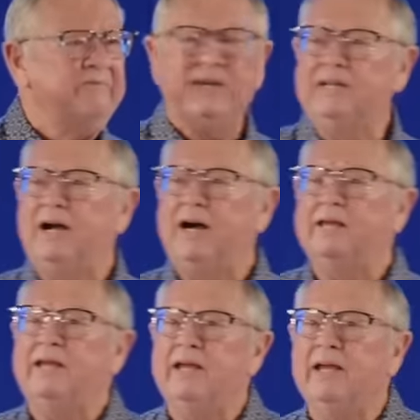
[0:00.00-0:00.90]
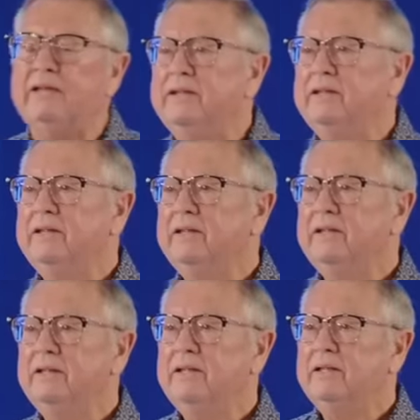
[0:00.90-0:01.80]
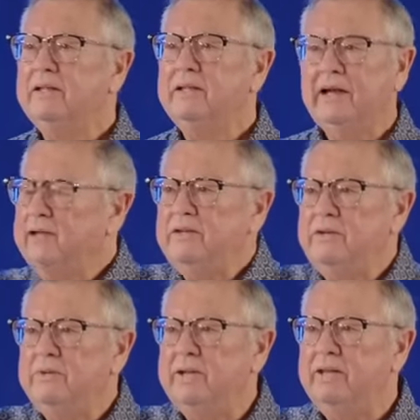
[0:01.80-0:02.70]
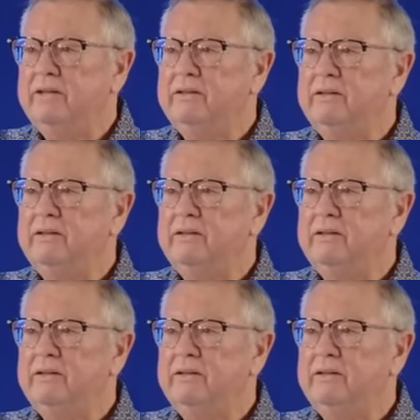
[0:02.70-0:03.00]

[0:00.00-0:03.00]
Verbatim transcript: of the Godhead. I can know it.